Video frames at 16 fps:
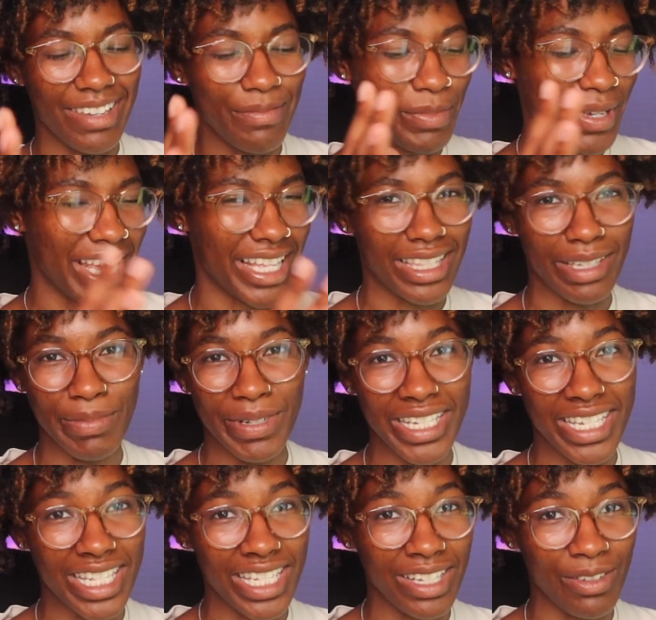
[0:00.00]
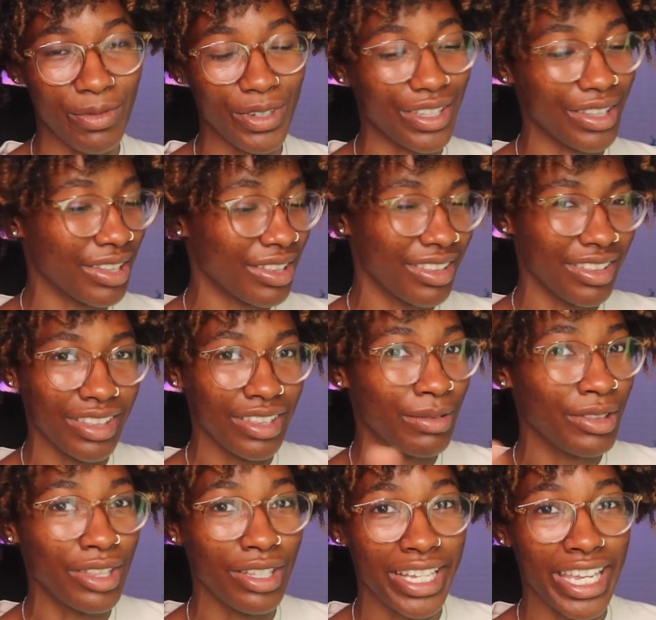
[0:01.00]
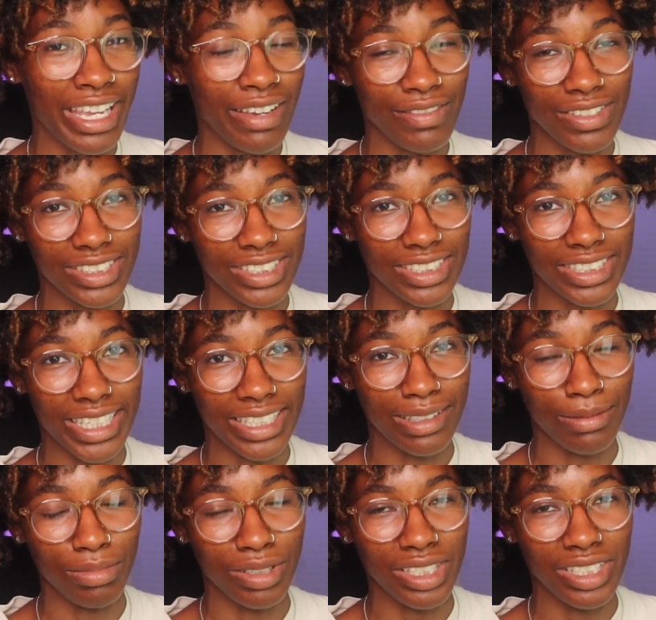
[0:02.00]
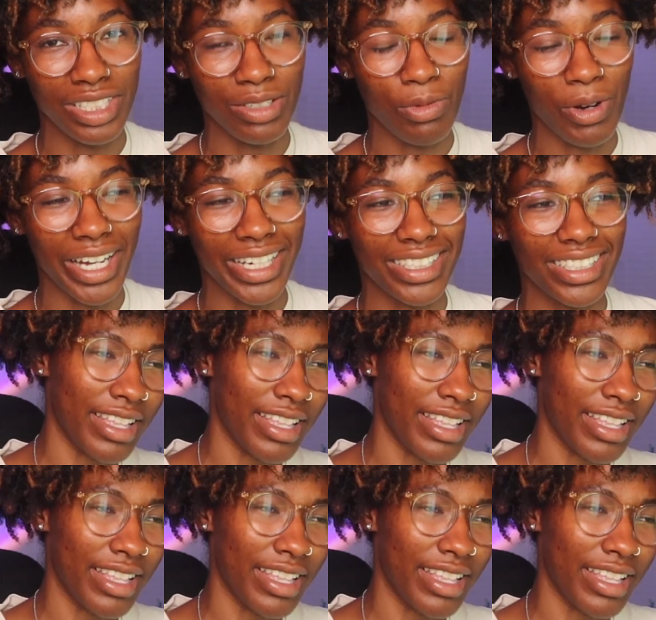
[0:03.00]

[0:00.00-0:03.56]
but at the beginning when the canvas is like completely white.